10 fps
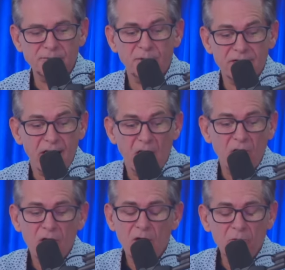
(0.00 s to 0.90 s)
But now
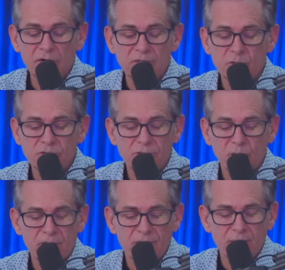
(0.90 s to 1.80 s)
we're going to do a
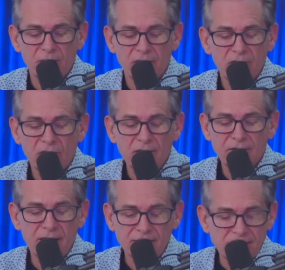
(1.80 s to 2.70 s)
story in a minute
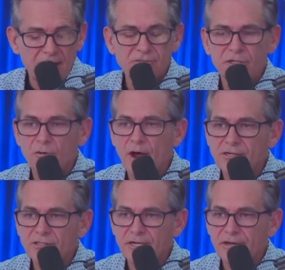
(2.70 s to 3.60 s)
that it's actually
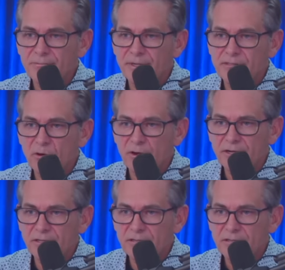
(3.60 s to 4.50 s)
crashed again, Bitcoin.